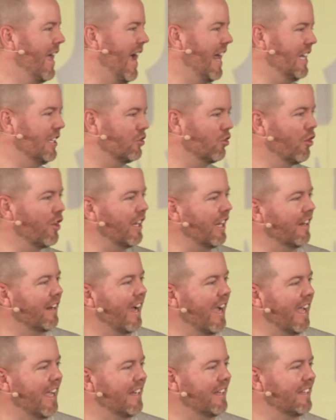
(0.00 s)
and he's looking at
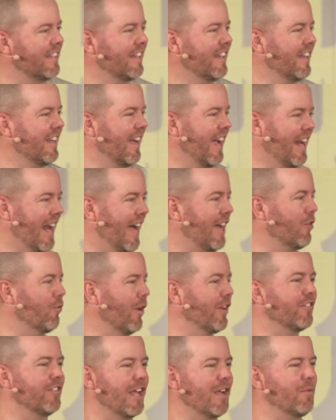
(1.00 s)
land. And I can
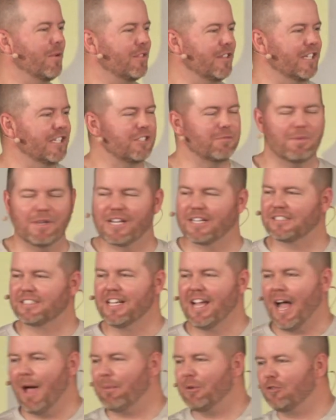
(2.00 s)
resonate with this because
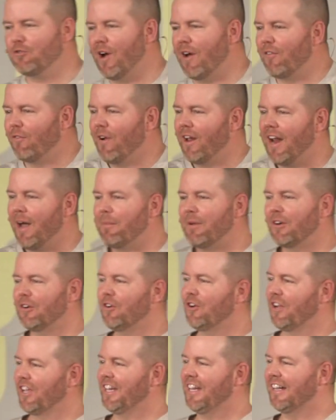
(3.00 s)
I've been driving around. I've been
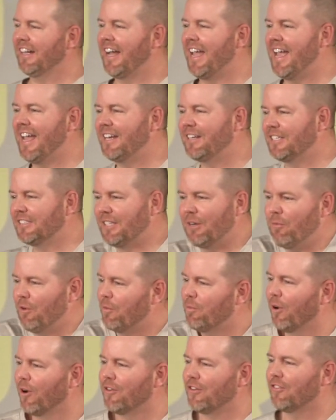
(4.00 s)
looking at land because I
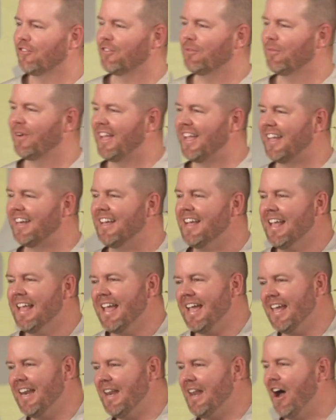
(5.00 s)
want to purchase some land.
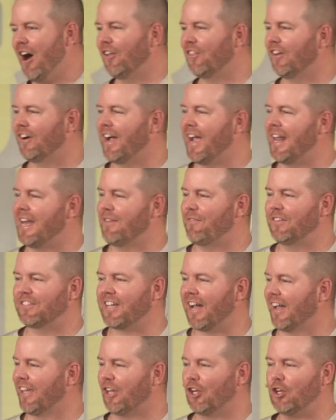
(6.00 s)
And on the land, if it's
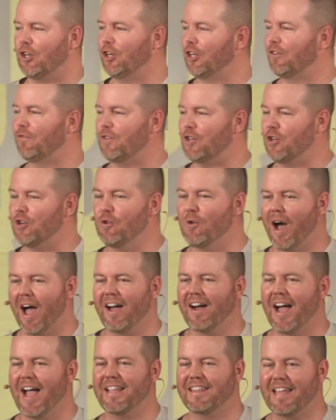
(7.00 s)
got like a good view,
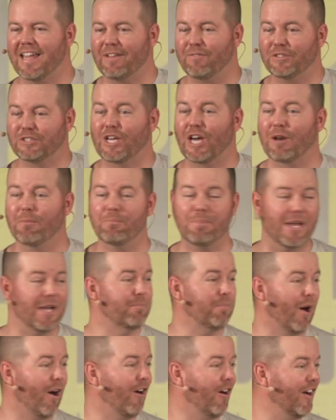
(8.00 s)
I like that. If it's got a
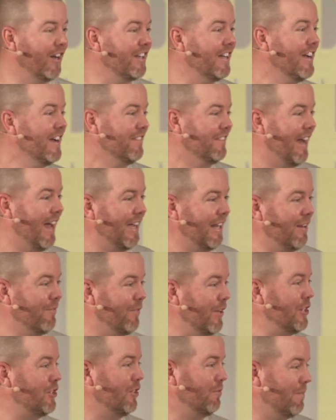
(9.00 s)
big pond, then I can
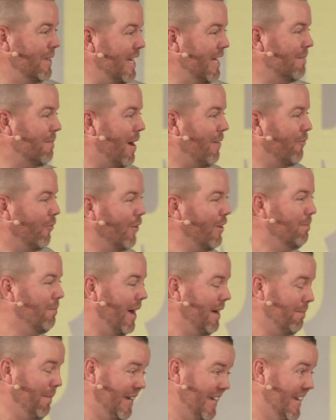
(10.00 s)
envision me and my friend,
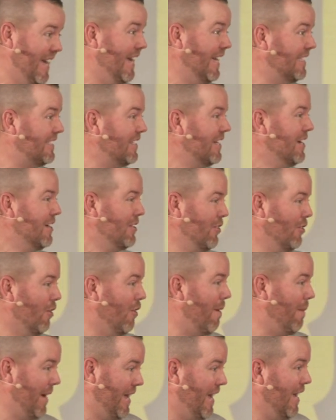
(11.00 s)
my kids. You
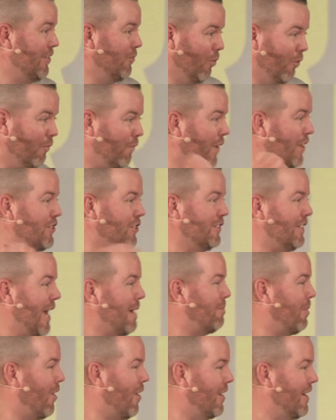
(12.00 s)
know, my kids, we're fishing
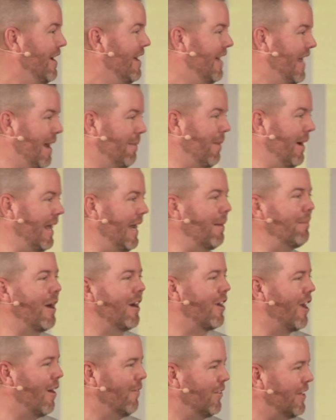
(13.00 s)
that pond. And I'm like, and I'm
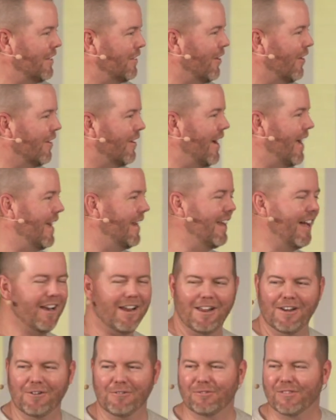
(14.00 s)
not coveting their land.
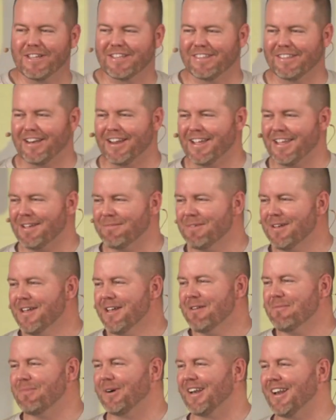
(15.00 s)
I don't think that I am.
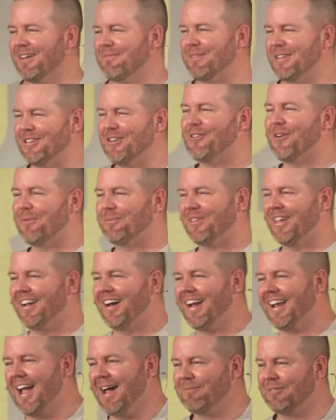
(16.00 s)
But you know what I'm saying?
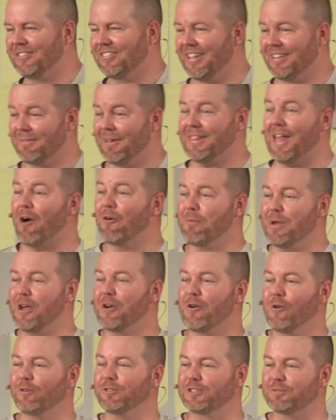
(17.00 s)
Like, I'm just like, man, that would be
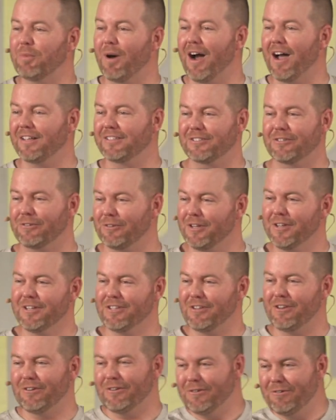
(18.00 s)
a cool spot. So,
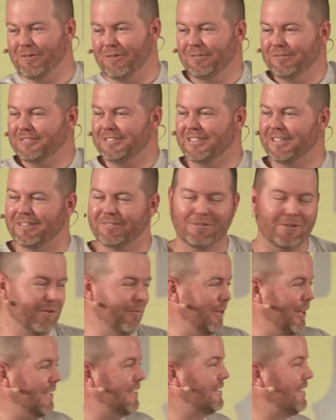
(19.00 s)
you know, who owns it? Like, will
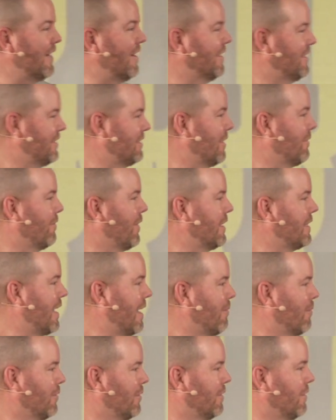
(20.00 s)
they sell it? Stuff like
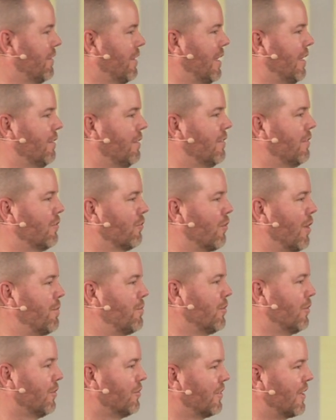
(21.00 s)
that. Well, in
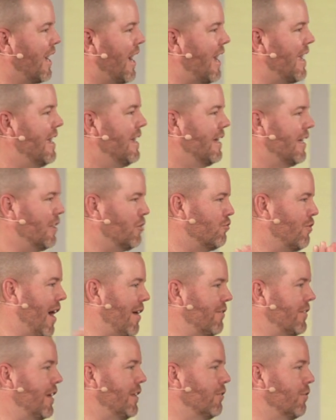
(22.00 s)
Scripture, there's a guy. He's
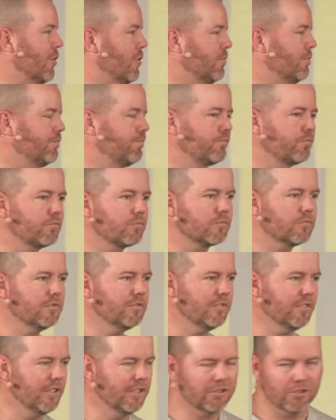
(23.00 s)
driving down the road.
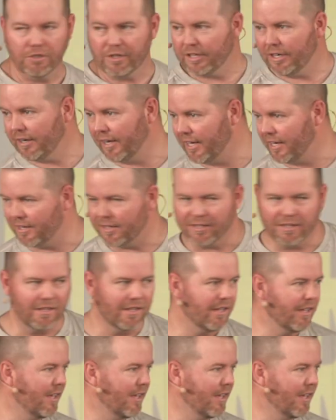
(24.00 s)
He's looking at land.